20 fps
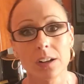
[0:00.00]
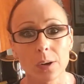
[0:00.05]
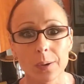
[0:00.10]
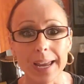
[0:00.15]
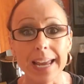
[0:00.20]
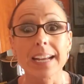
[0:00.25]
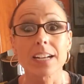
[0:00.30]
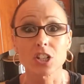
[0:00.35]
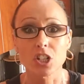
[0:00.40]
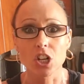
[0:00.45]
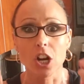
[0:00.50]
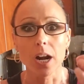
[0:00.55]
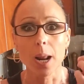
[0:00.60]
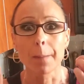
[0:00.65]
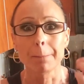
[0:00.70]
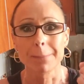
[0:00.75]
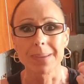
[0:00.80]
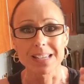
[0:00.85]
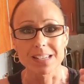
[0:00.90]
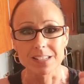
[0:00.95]
Okay, shut
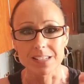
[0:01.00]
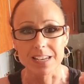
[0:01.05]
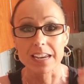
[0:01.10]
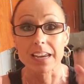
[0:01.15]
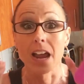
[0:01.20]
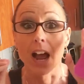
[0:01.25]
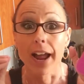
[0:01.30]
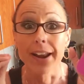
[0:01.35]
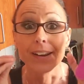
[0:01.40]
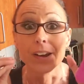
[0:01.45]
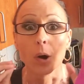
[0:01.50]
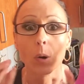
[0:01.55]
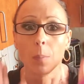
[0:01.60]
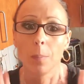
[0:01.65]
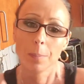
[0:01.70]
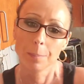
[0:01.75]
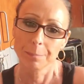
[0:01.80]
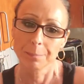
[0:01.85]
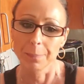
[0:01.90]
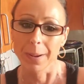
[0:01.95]
up, Misty. I
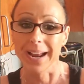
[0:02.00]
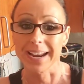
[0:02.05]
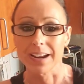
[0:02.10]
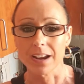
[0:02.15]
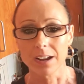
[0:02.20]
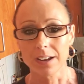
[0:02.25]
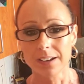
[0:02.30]
know. Bye.